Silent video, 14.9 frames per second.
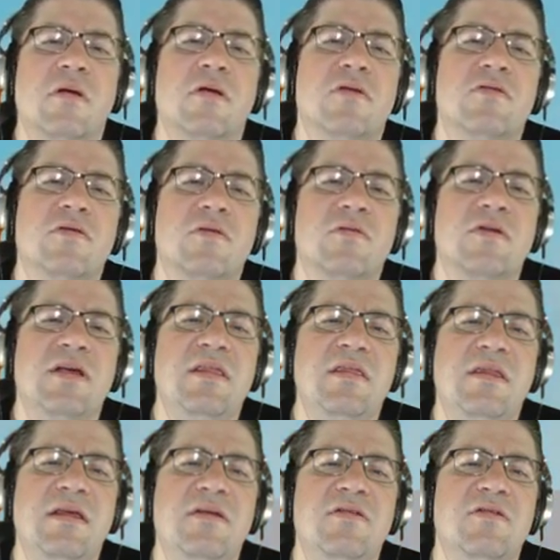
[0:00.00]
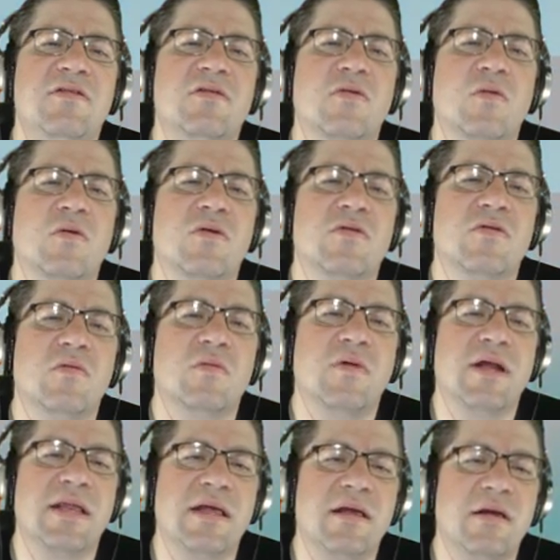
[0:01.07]
So to get these doors
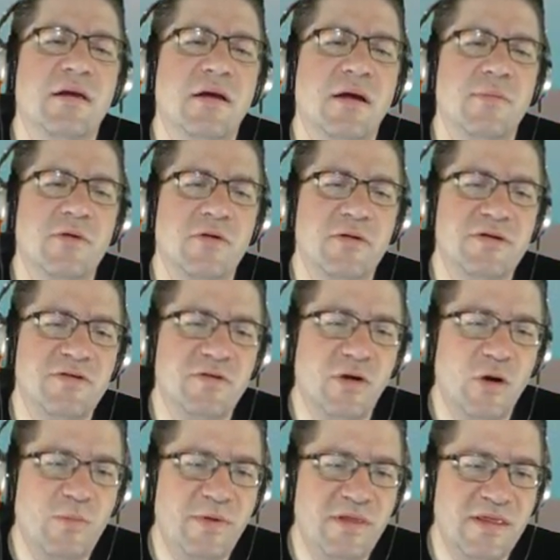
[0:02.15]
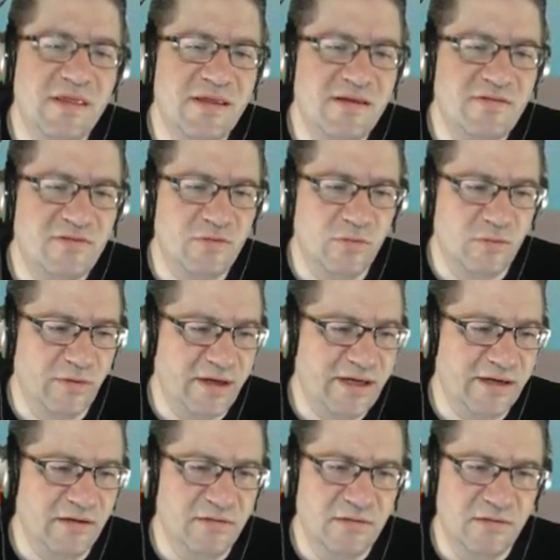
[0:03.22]
ready, I'm going to open this door right
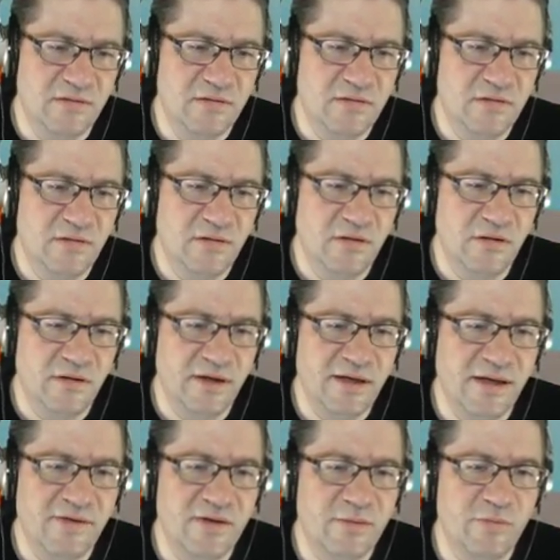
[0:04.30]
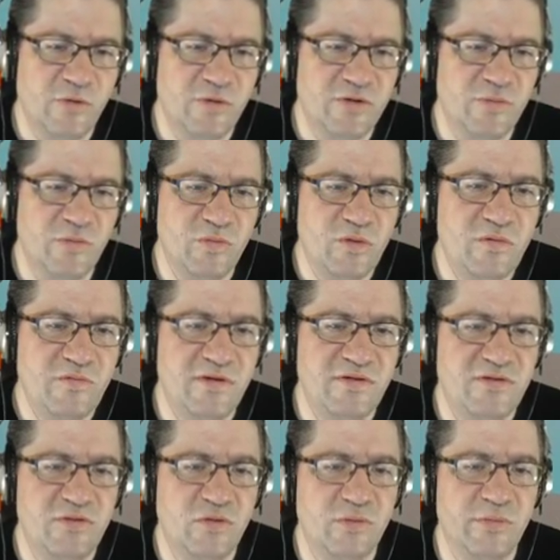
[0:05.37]
here. All right, and then I'm going to move
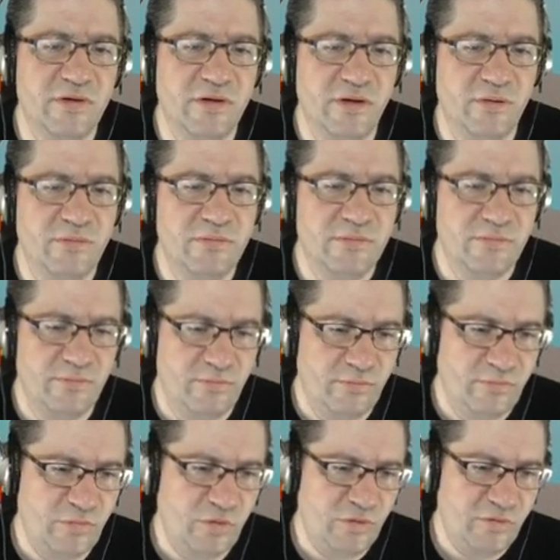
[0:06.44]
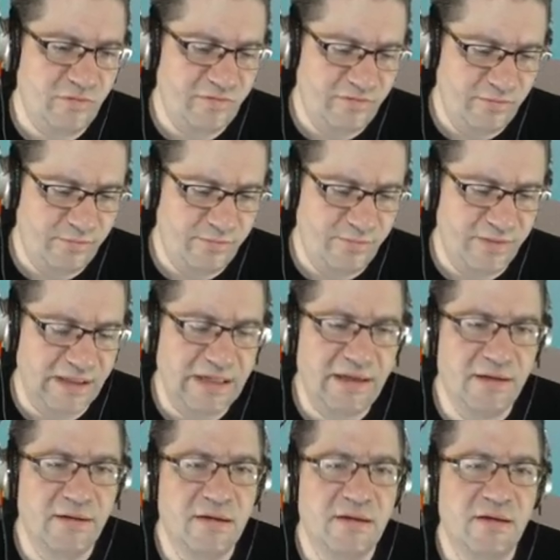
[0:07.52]
this door below. Move B.
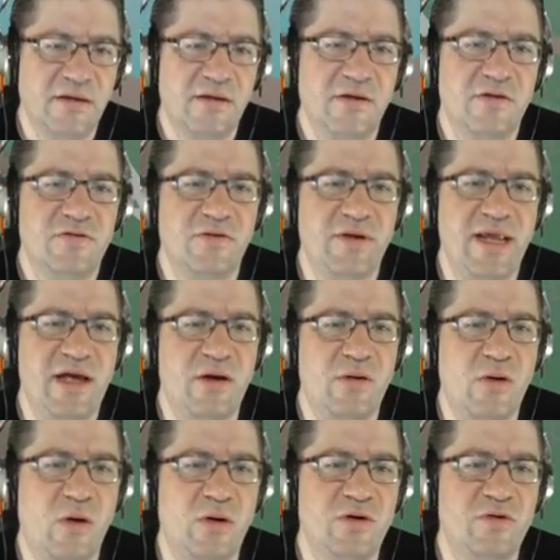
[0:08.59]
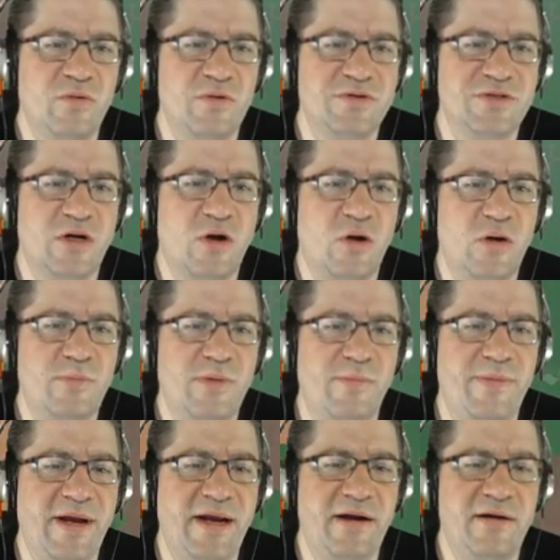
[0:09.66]
So now our doors are
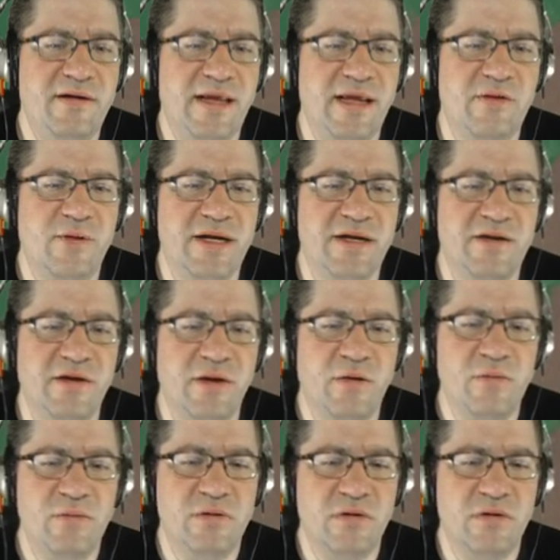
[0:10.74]
prepared and ready to go.